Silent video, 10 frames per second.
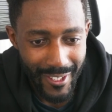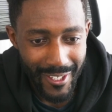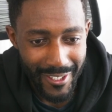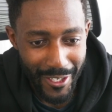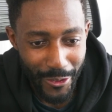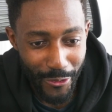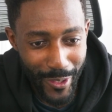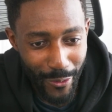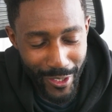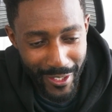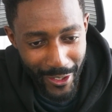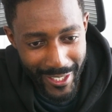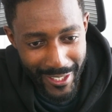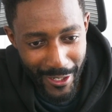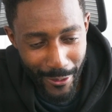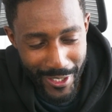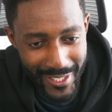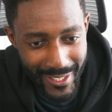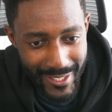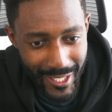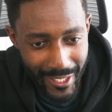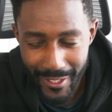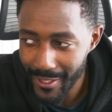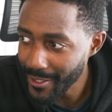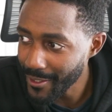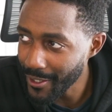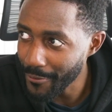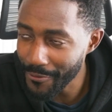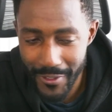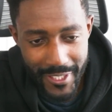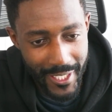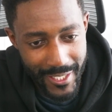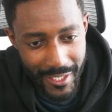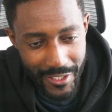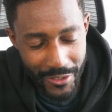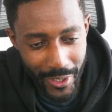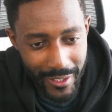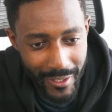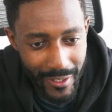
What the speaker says: Yeah, you've been working on Intellirank since 6 years, right?